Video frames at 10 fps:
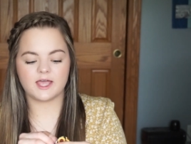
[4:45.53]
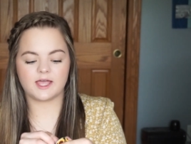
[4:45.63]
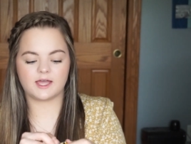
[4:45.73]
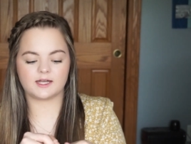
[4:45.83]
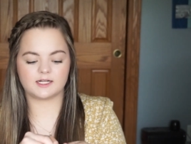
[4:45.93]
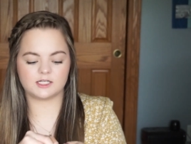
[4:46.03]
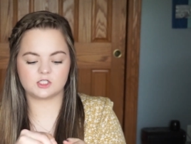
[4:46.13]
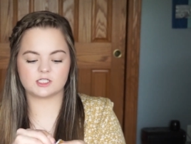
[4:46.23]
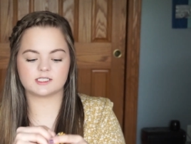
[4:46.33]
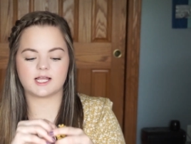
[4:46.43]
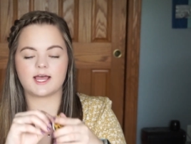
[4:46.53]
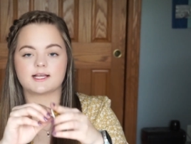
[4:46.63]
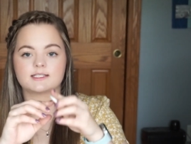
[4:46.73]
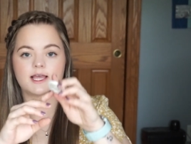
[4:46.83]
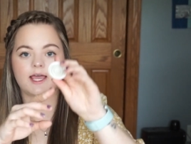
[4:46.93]
and it just
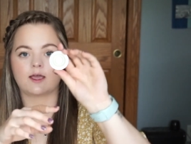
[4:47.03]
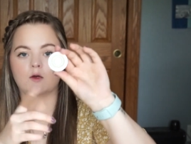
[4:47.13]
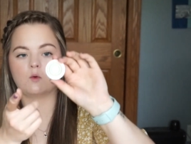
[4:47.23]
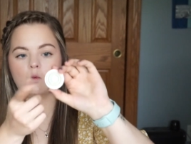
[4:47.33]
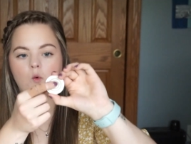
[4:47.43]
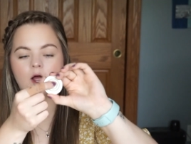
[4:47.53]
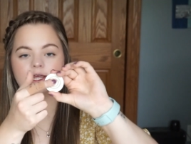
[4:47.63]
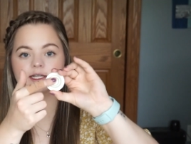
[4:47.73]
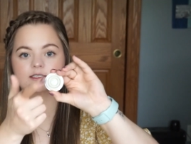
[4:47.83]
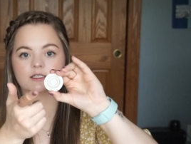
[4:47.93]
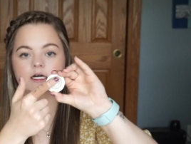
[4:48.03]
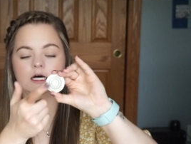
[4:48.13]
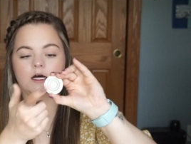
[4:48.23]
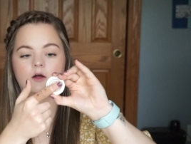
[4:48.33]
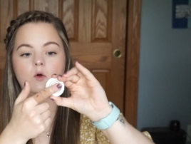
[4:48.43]
has a white
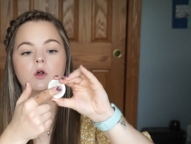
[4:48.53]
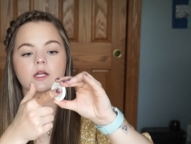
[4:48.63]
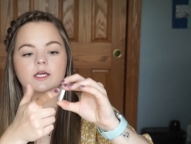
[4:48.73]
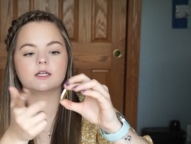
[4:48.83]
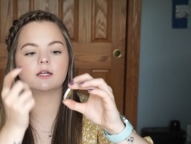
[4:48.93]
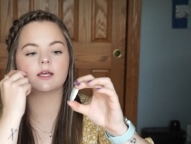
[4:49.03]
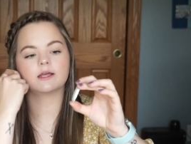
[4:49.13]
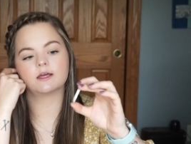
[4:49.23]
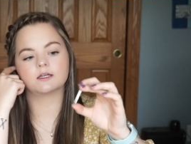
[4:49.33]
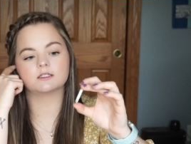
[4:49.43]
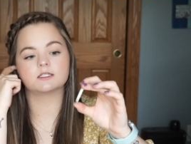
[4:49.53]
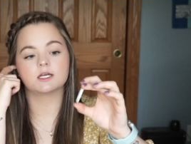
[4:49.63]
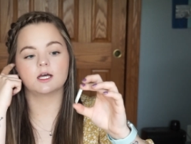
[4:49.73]
accordion, and